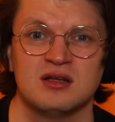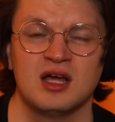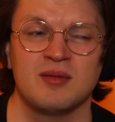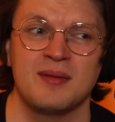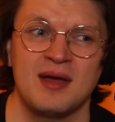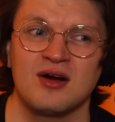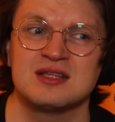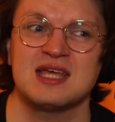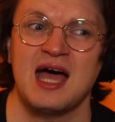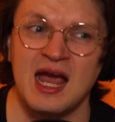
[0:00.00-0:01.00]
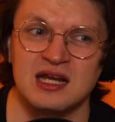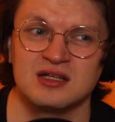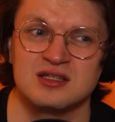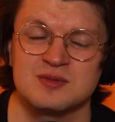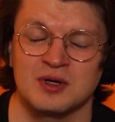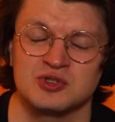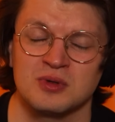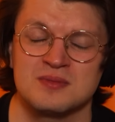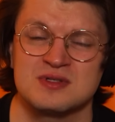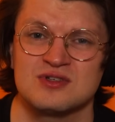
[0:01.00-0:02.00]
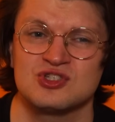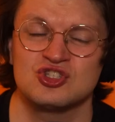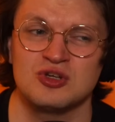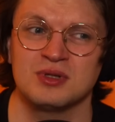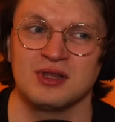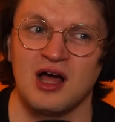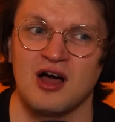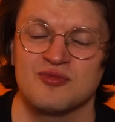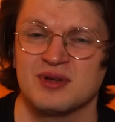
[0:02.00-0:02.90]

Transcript: And my parents hated SpongeBob's stupid laugh,